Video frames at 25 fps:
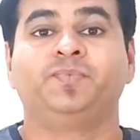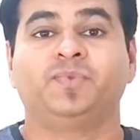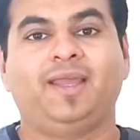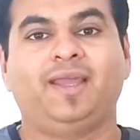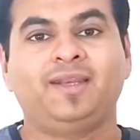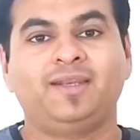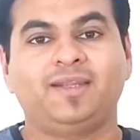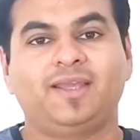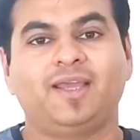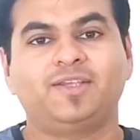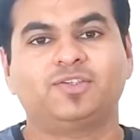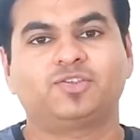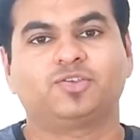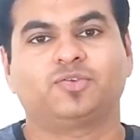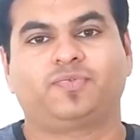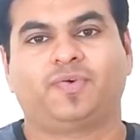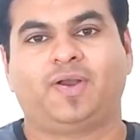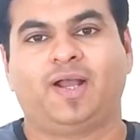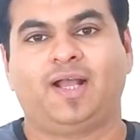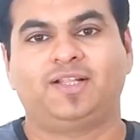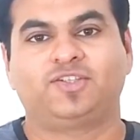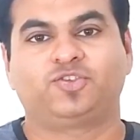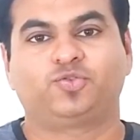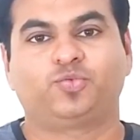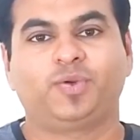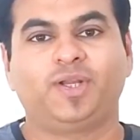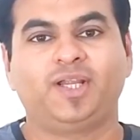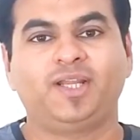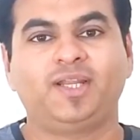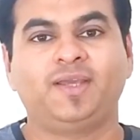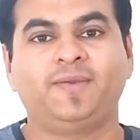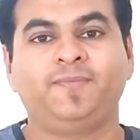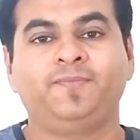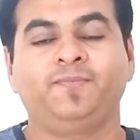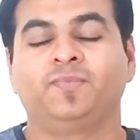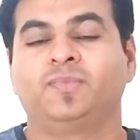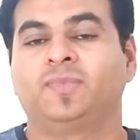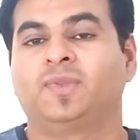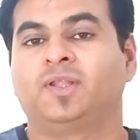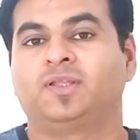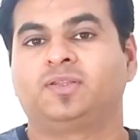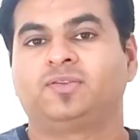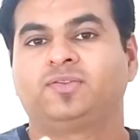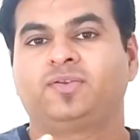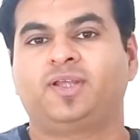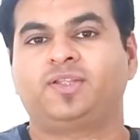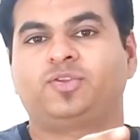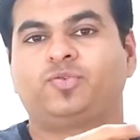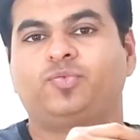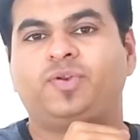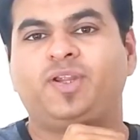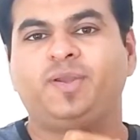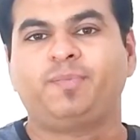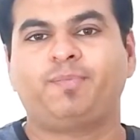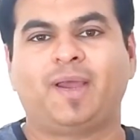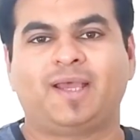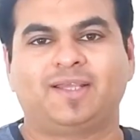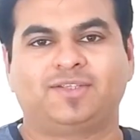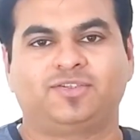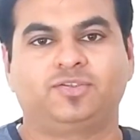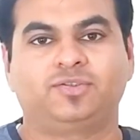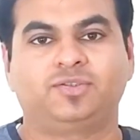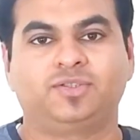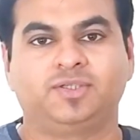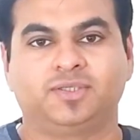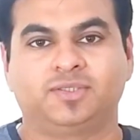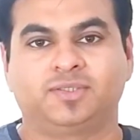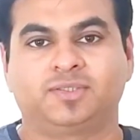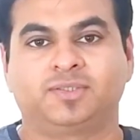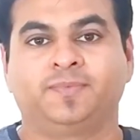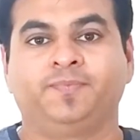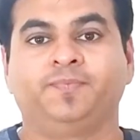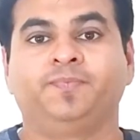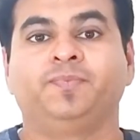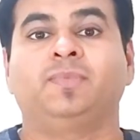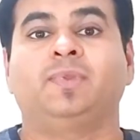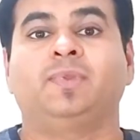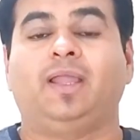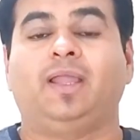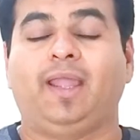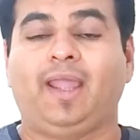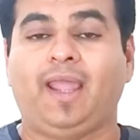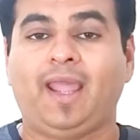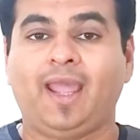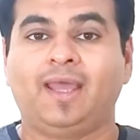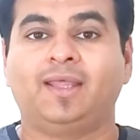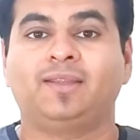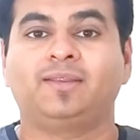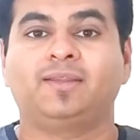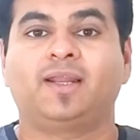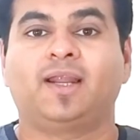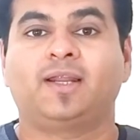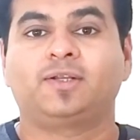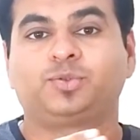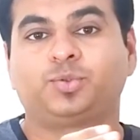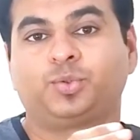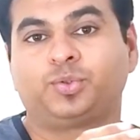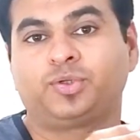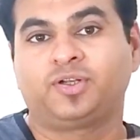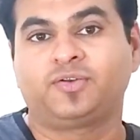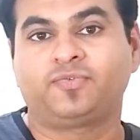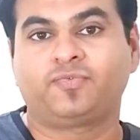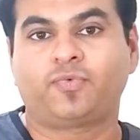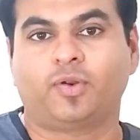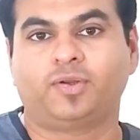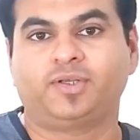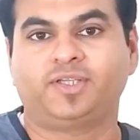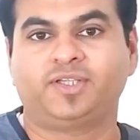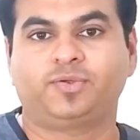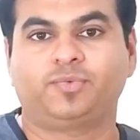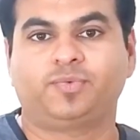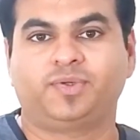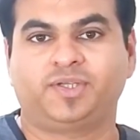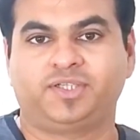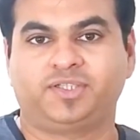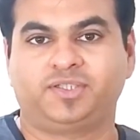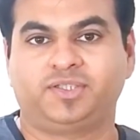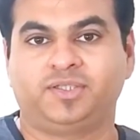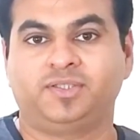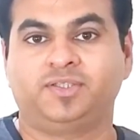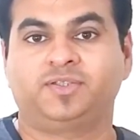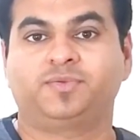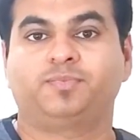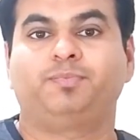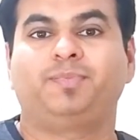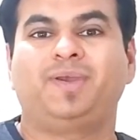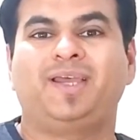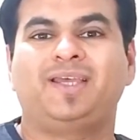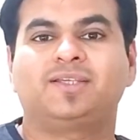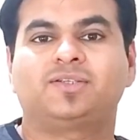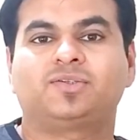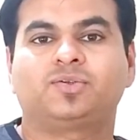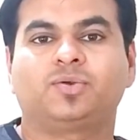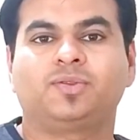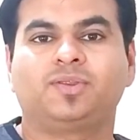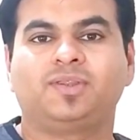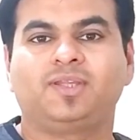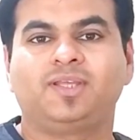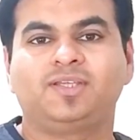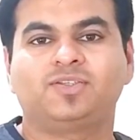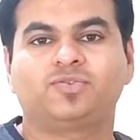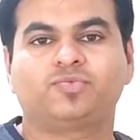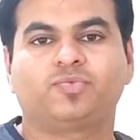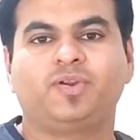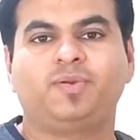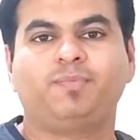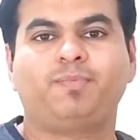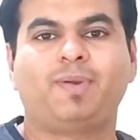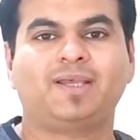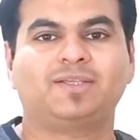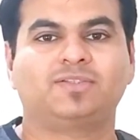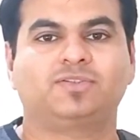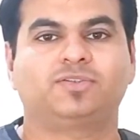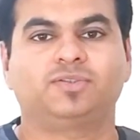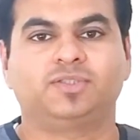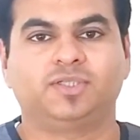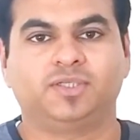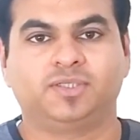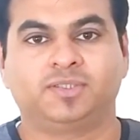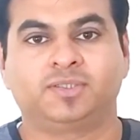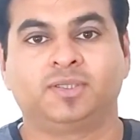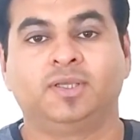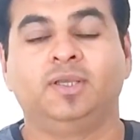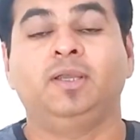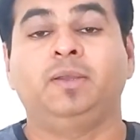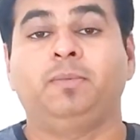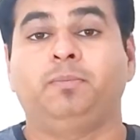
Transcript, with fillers: In case of IELTS reading, there are three passages, and there are total 40 questions based on these three passages.